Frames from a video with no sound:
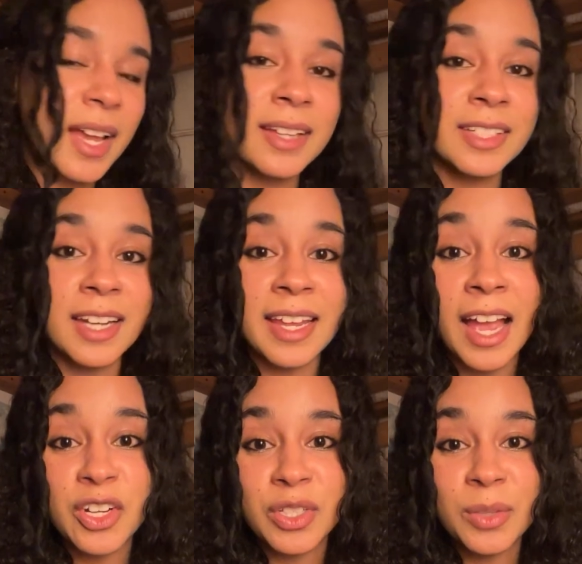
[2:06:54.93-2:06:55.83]
Did I
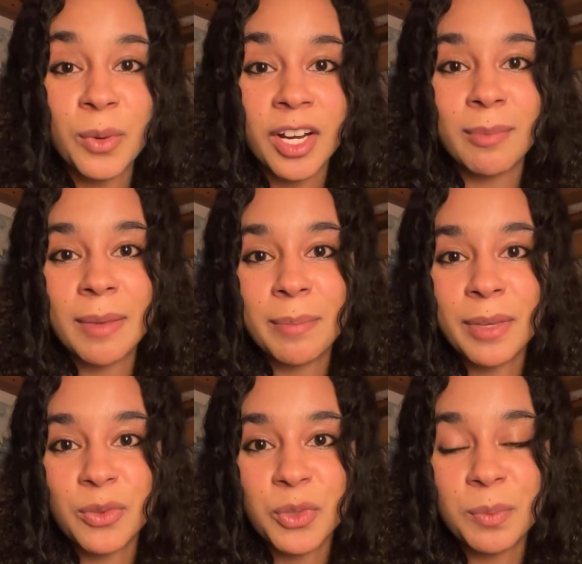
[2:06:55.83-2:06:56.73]
actually work on my
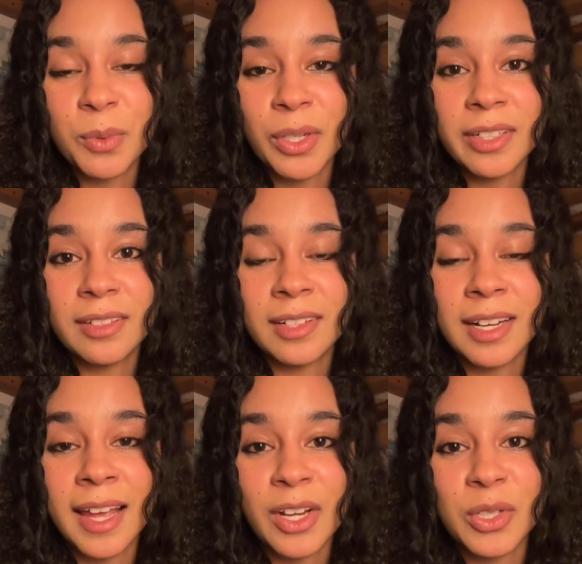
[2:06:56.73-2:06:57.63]
Pinterest board? Did
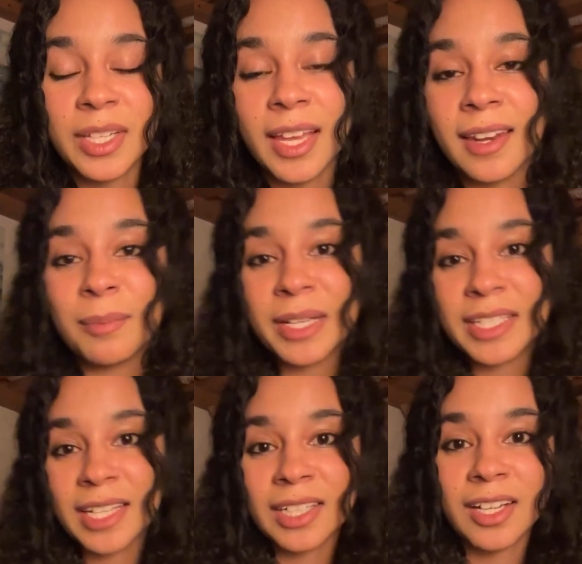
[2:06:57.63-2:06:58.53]
I actually edit my
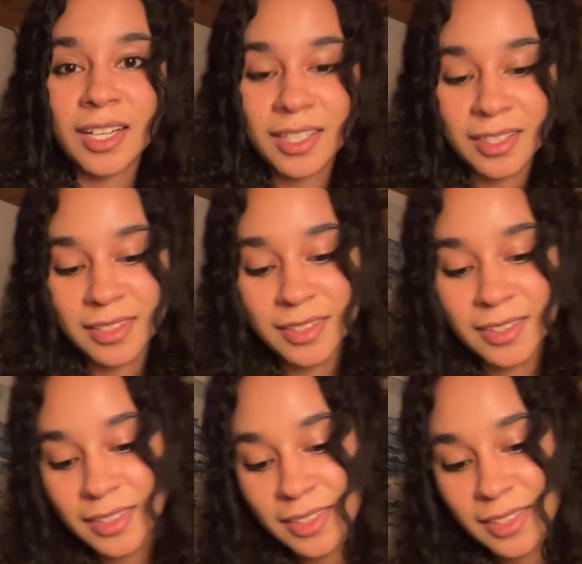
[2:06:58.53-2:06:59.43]
TikTok?
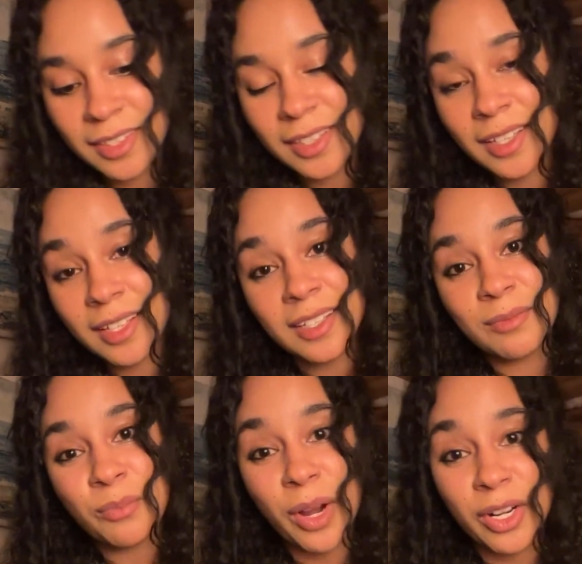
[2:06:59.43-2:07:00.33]

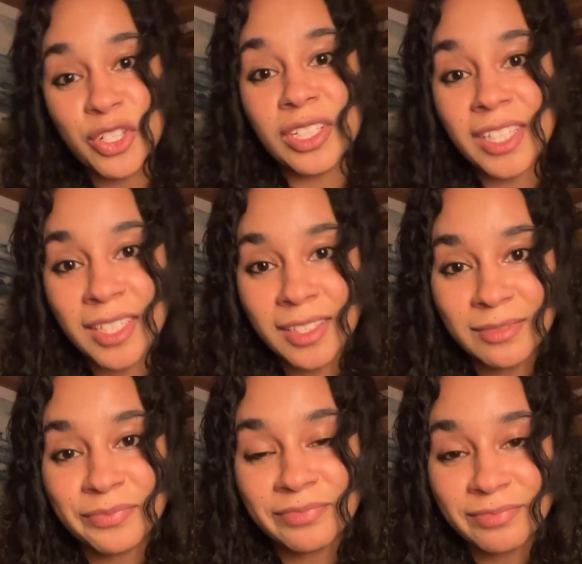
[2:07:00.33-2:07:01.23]
Partially,
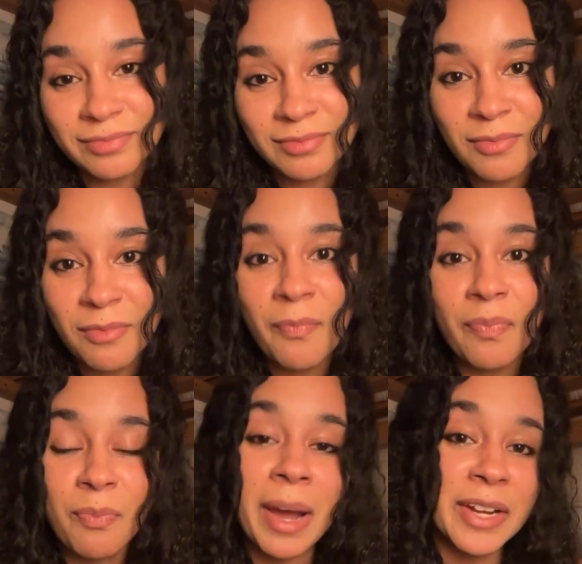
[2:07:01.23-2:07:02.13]

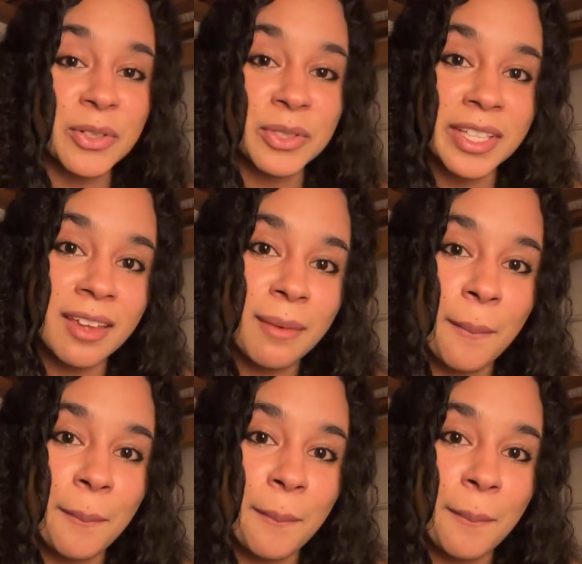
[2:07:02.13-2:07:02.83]
minorly,